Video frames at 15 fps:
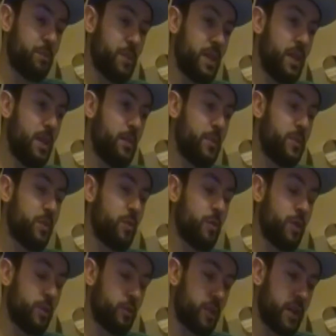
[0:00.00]
at memes,
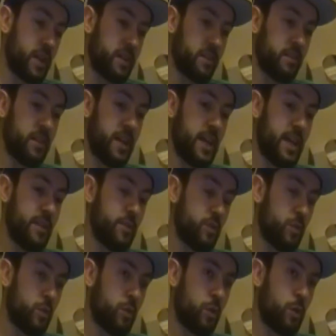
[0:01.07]
doing Try Not to Laughs,
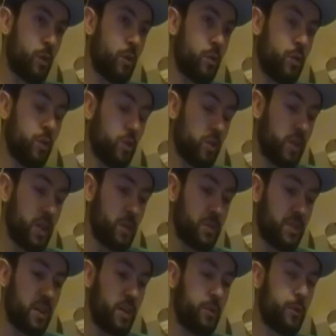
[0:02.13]
or Googling
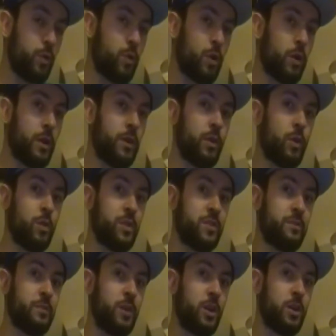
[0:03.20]
himself, or it always
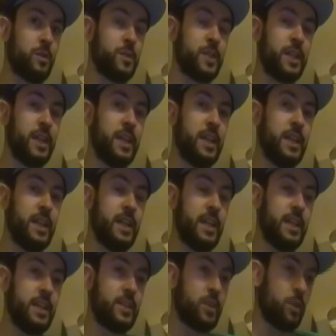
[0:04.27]
involves his